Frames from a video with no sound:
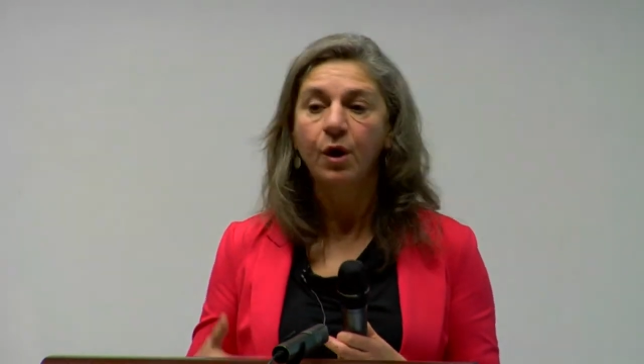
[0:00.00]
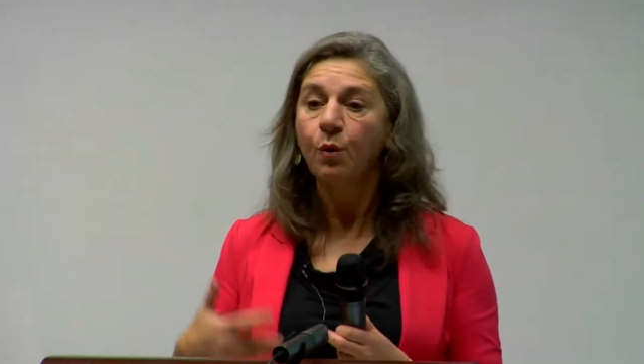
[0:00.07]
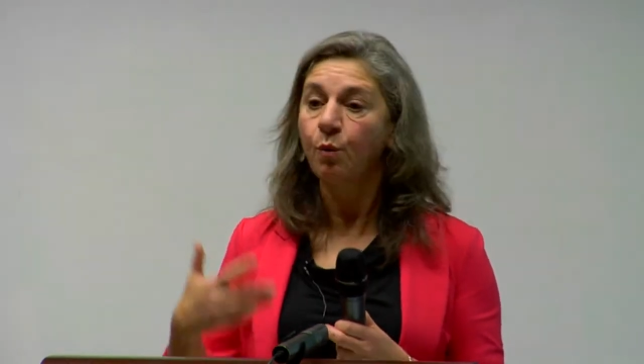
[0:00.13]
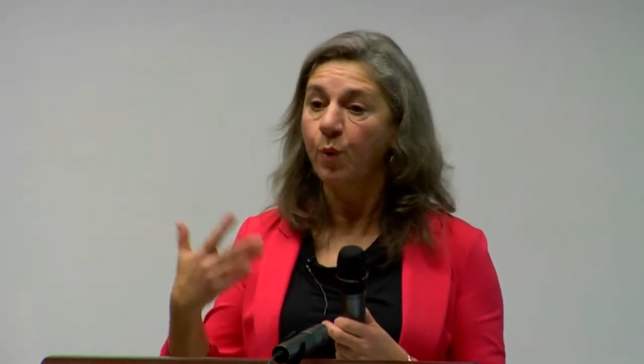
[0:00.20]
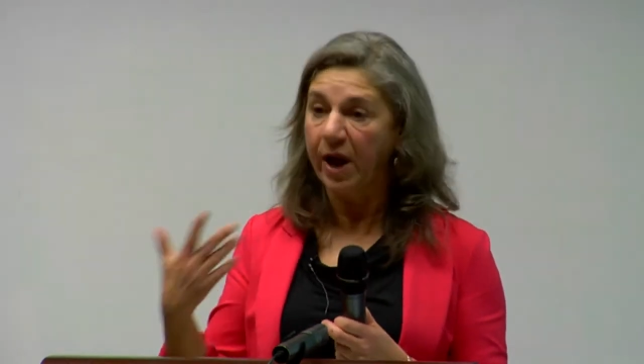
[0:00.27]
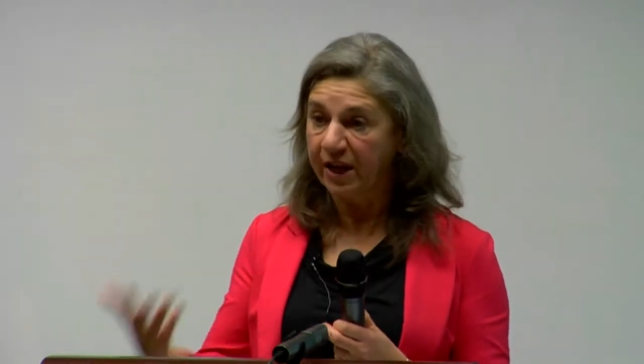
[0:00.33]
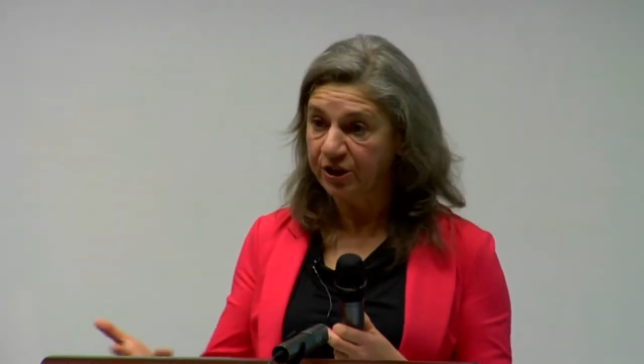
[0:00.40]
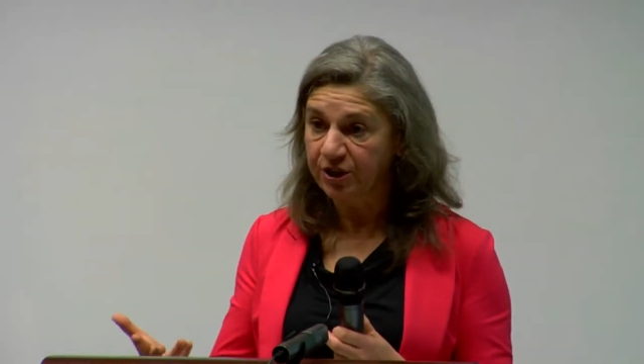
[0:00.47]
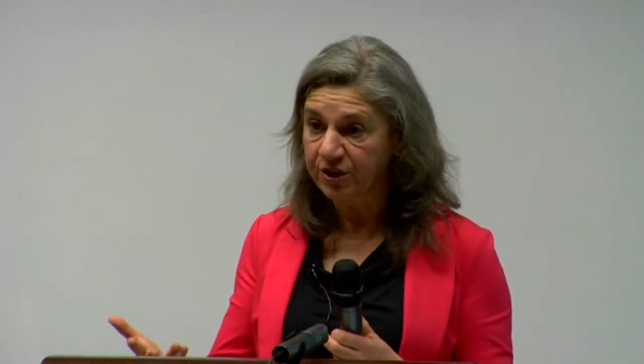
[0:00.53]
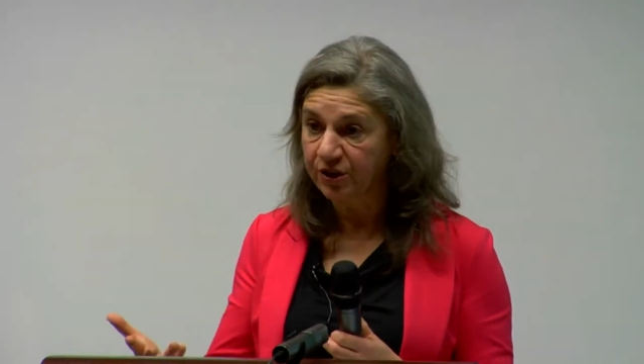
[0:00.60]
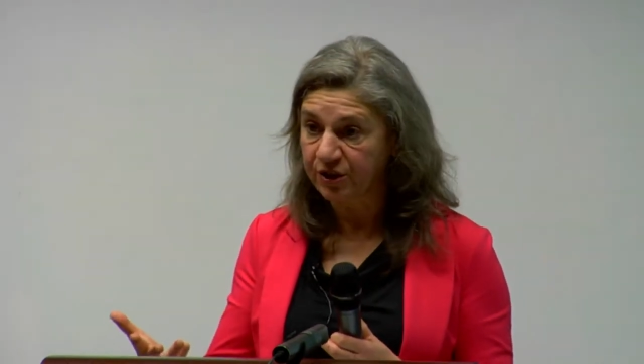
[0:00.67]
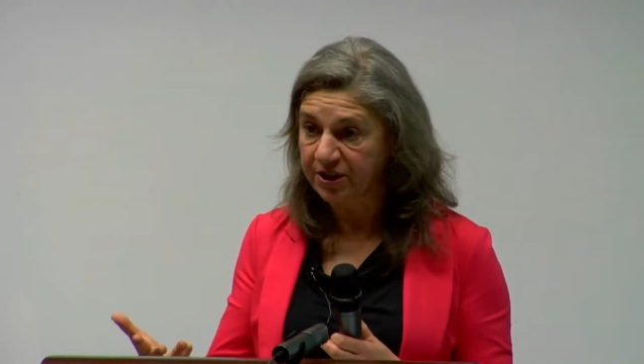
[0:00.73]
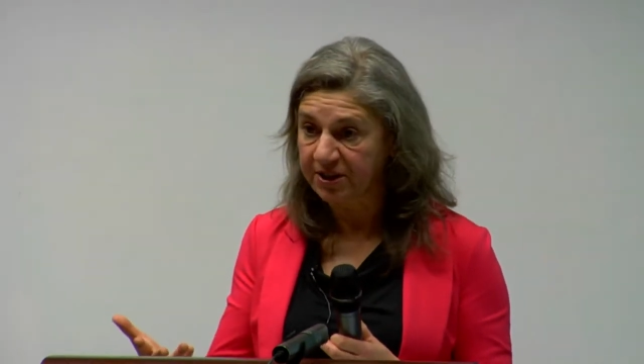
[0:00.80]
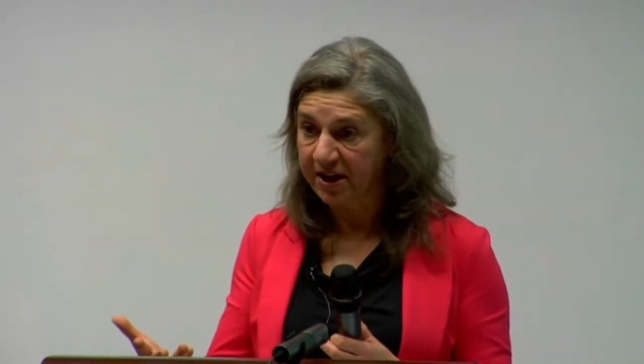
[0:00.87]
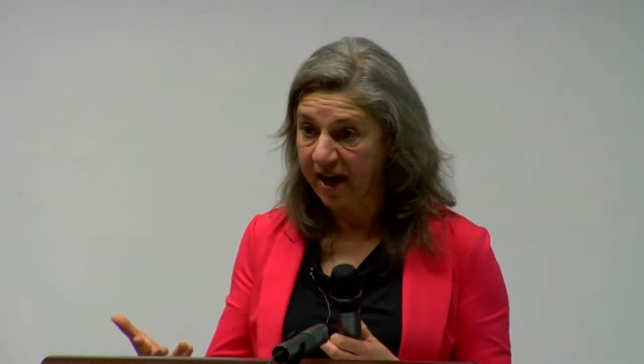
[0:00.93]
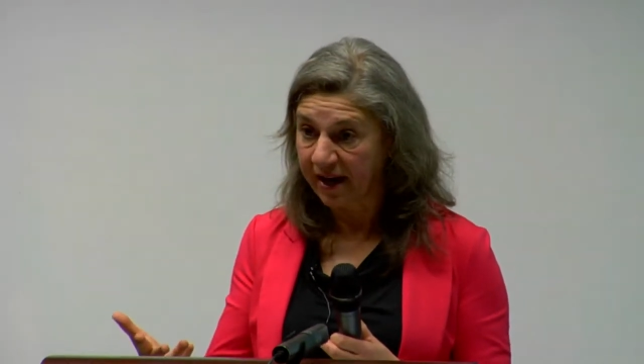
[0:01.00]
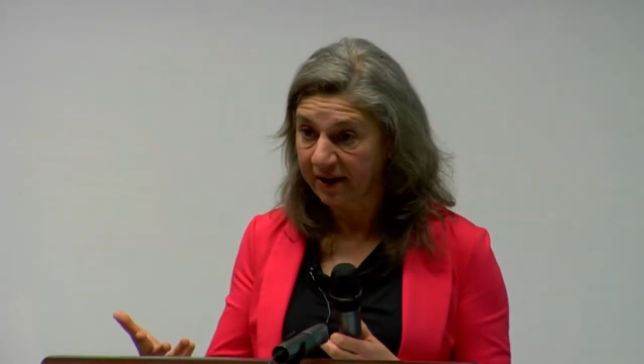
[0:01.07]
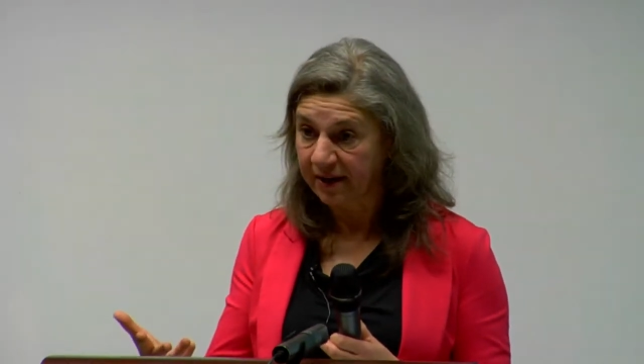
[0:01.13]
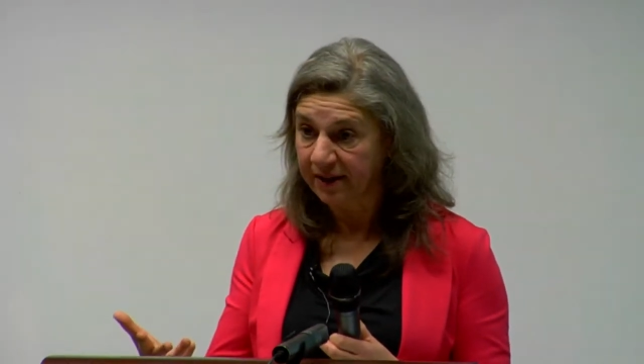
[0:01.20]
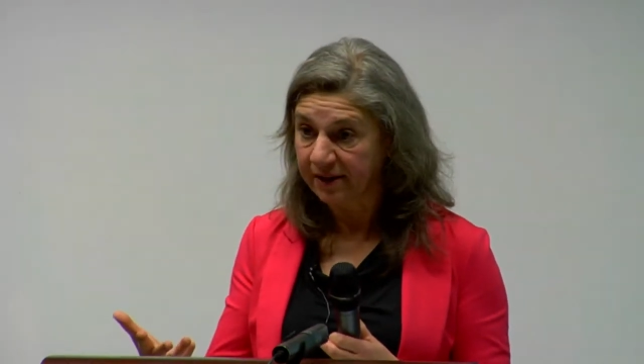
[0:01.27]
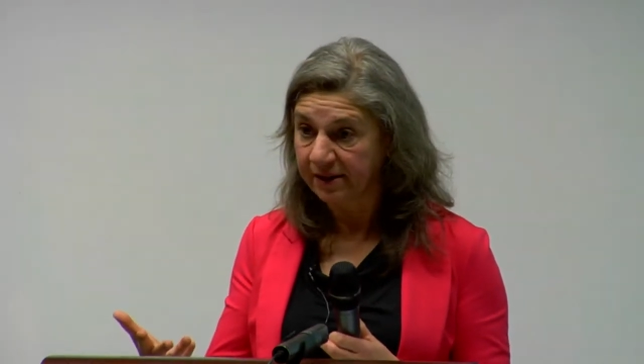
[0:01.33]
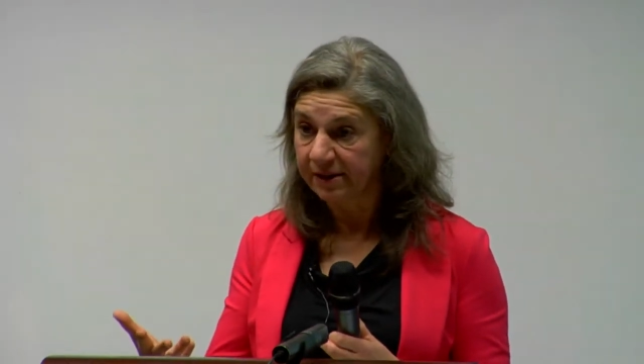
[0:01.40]
Wages are
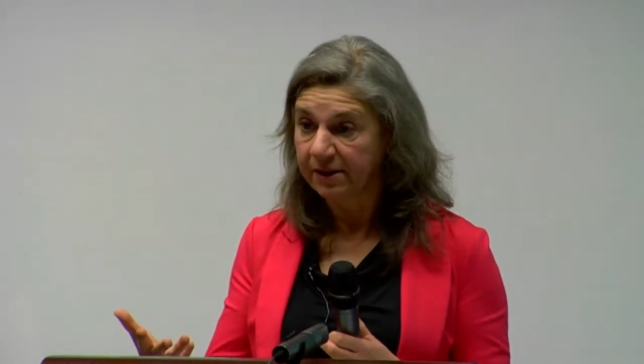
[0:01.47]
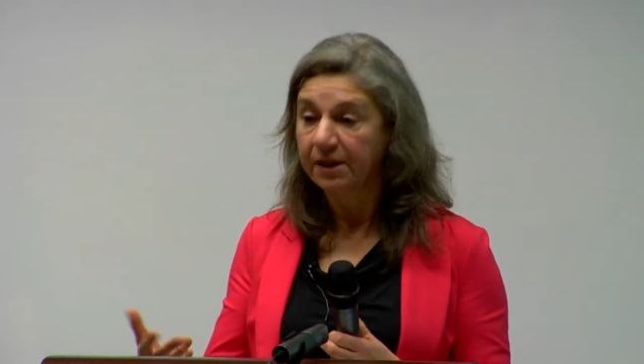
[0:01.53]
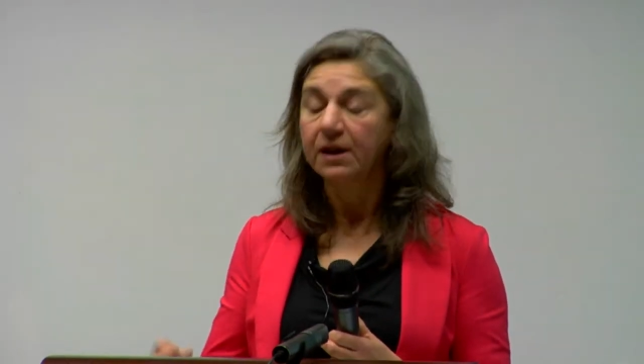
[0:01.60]
stagnant